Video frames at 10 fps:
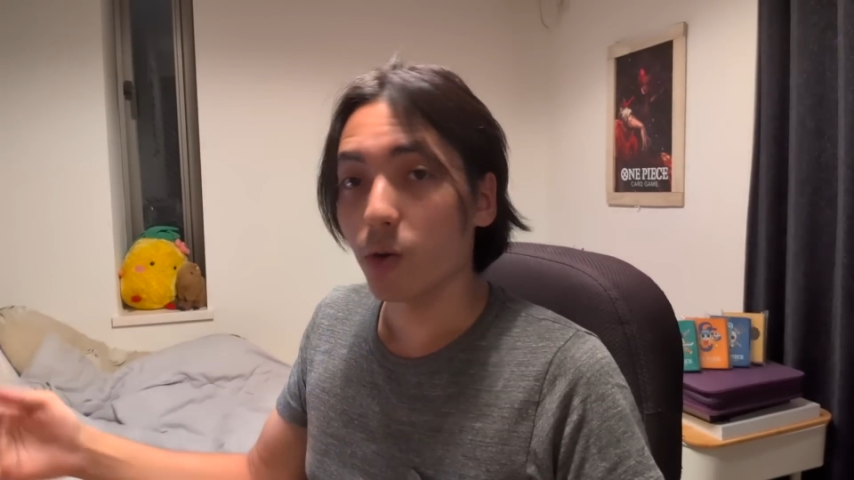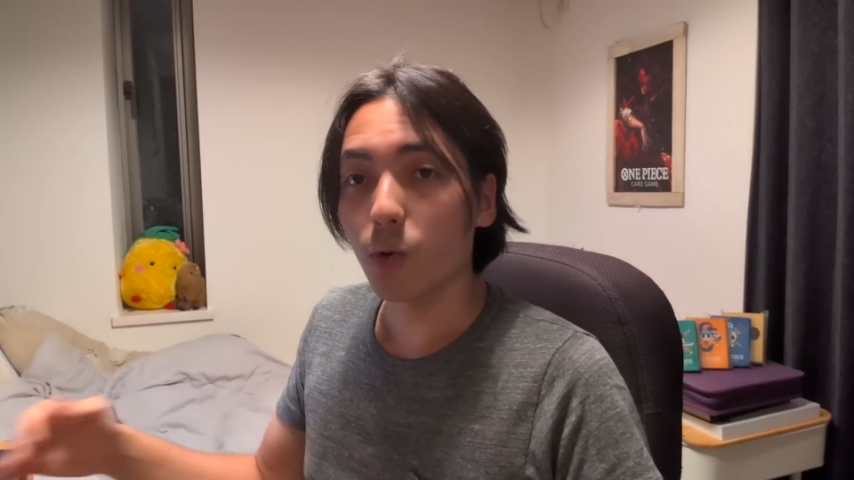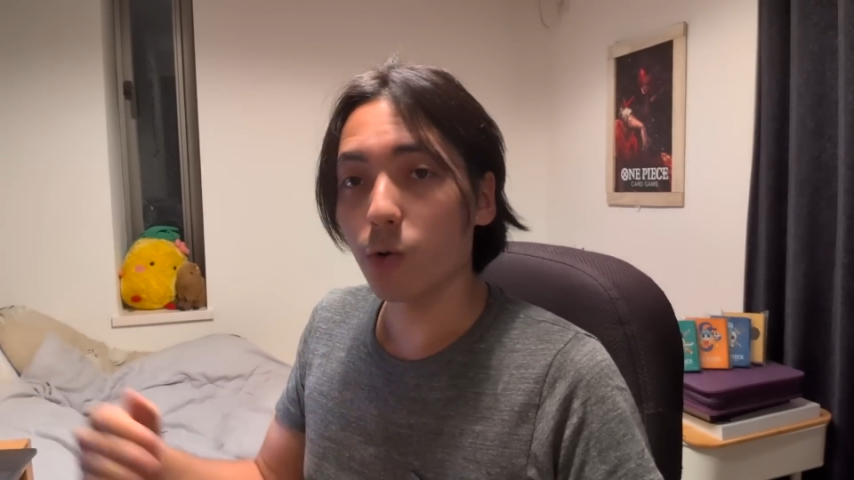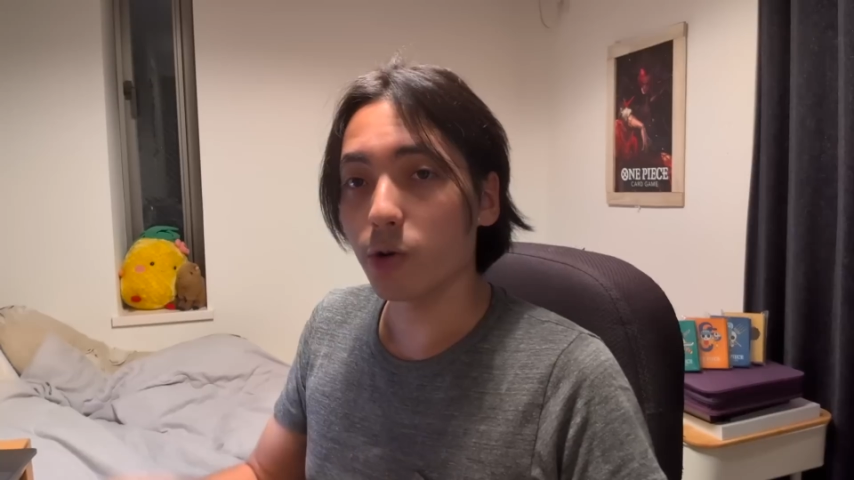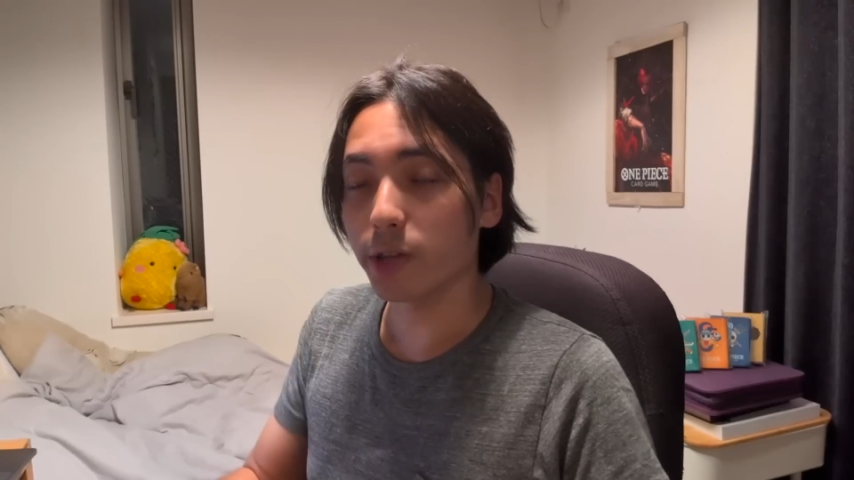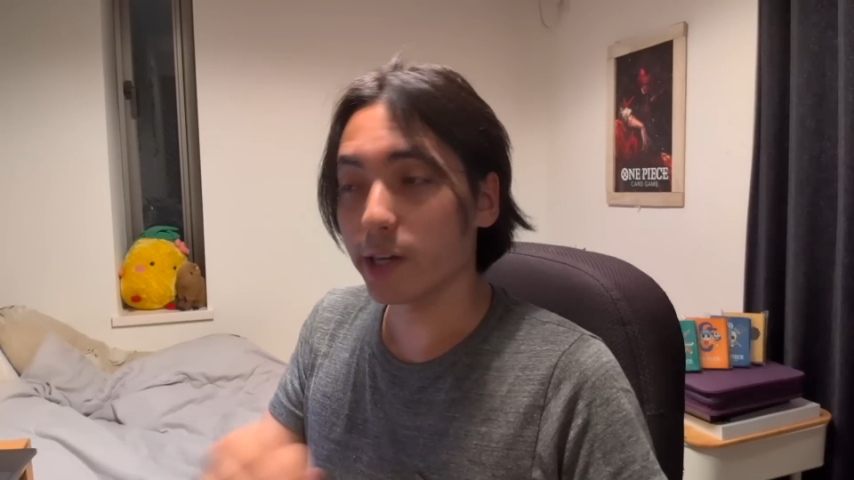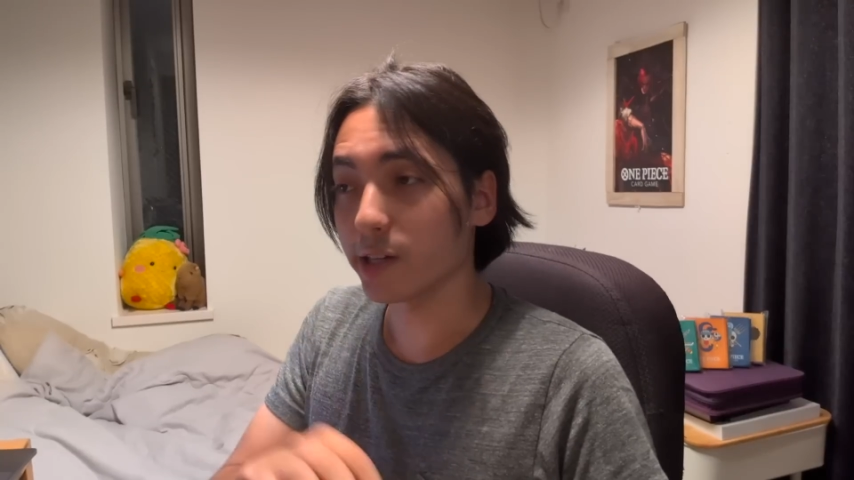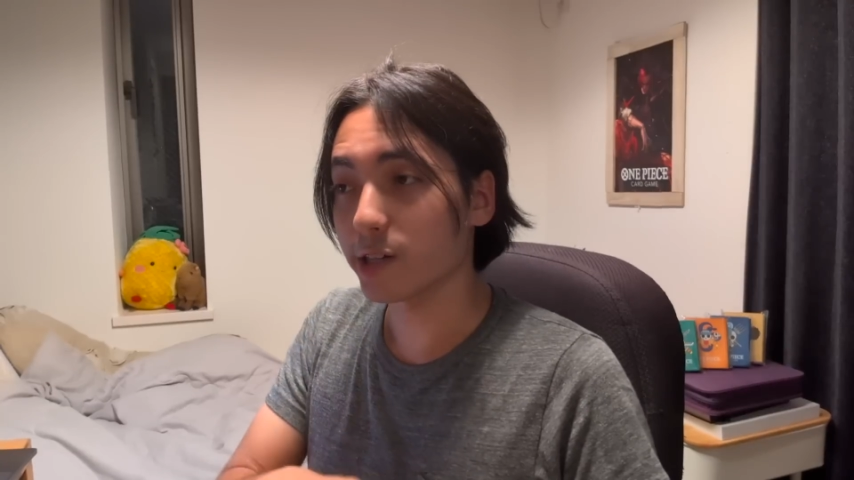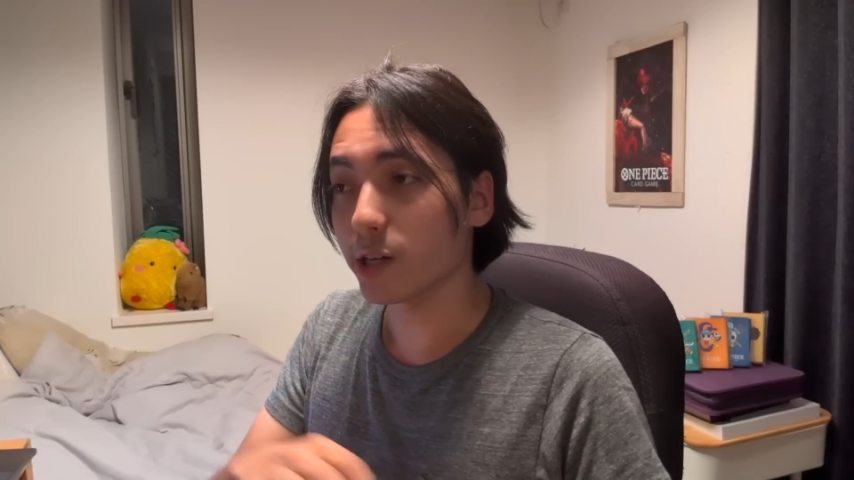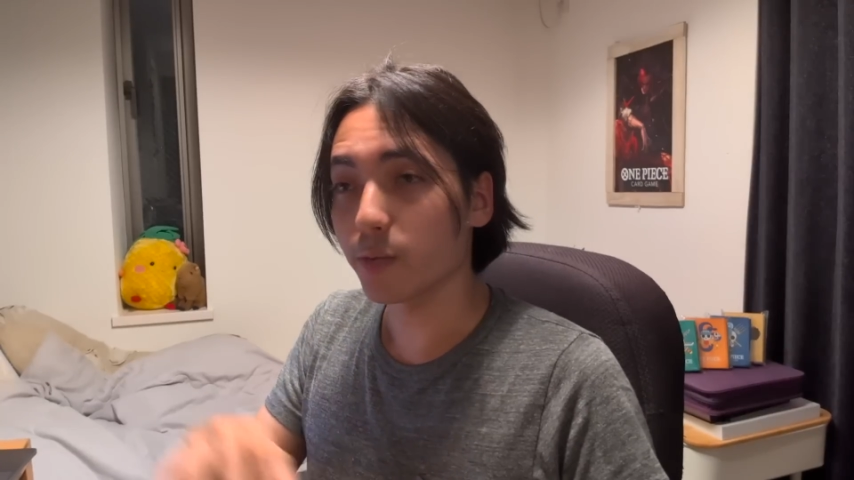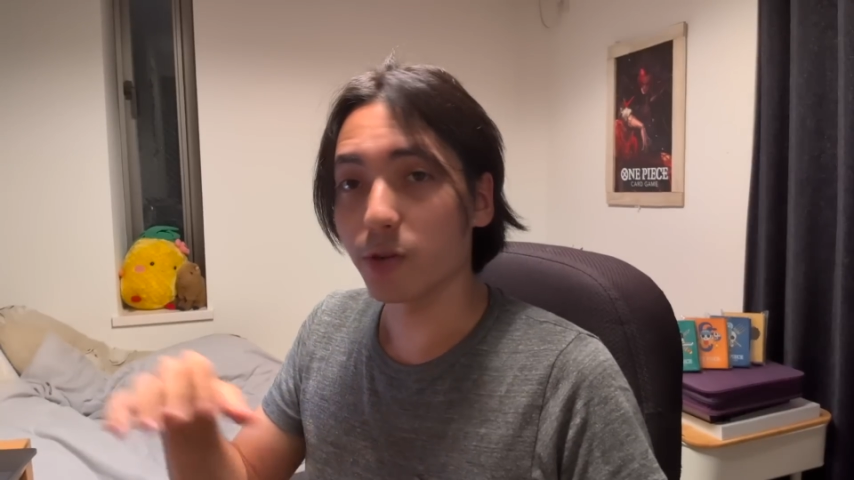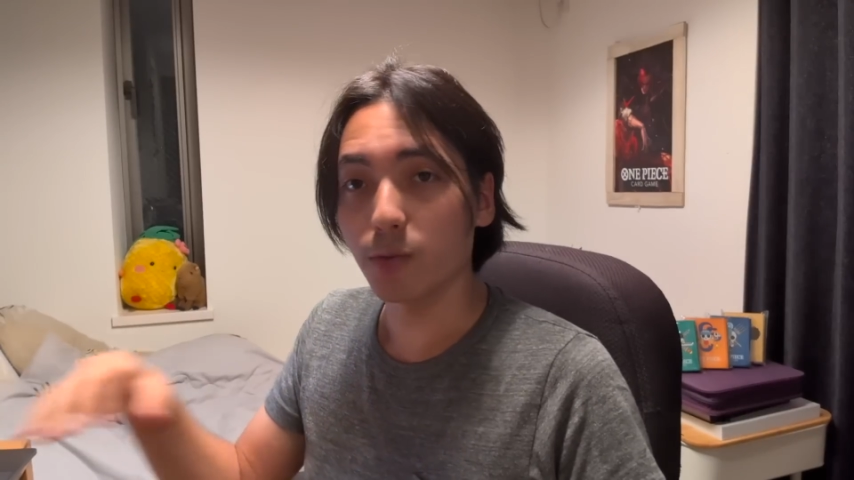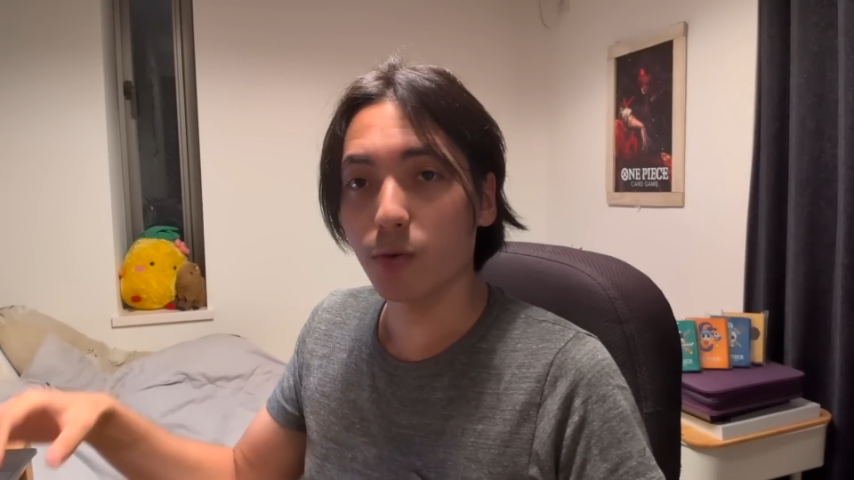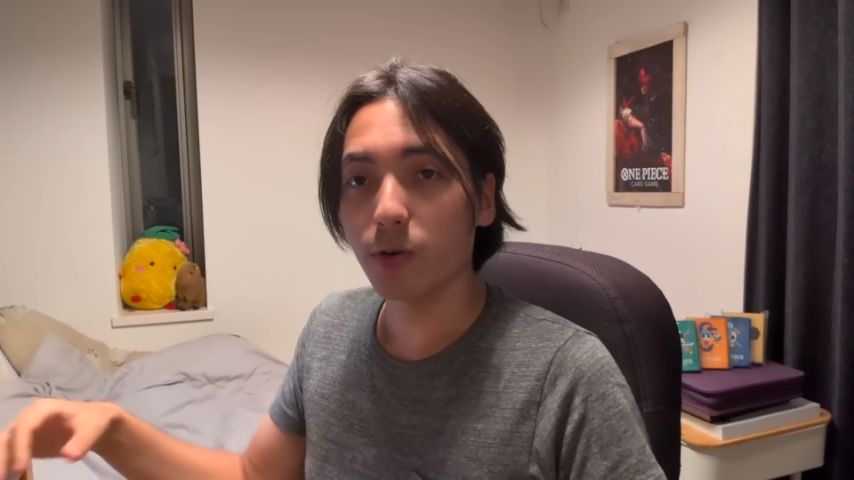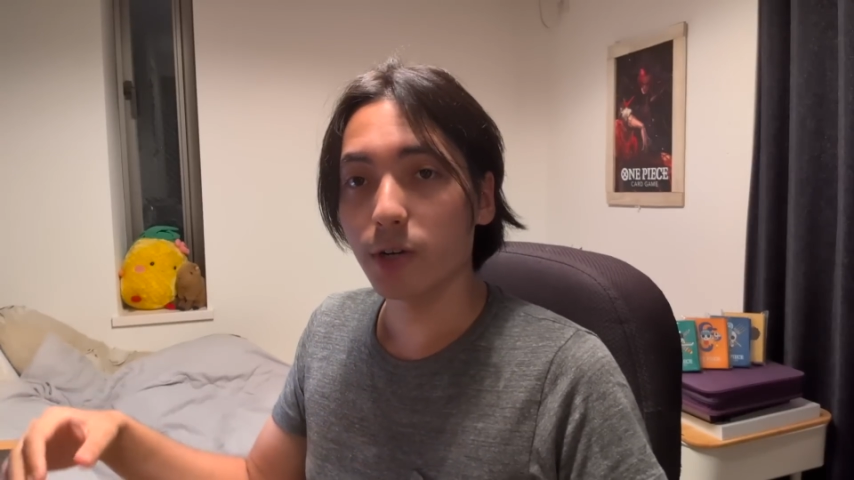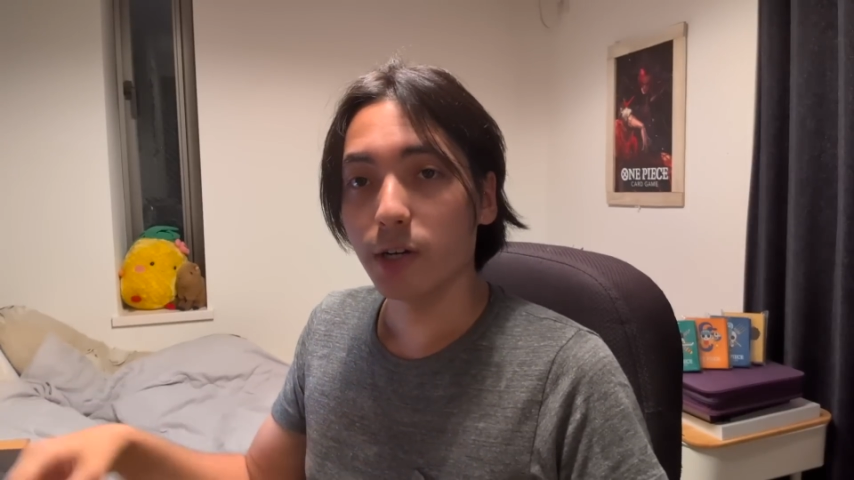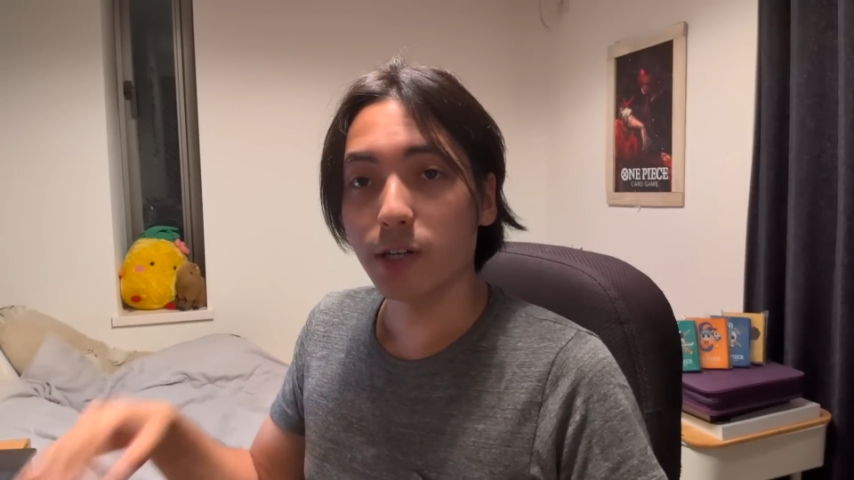or they can set up their board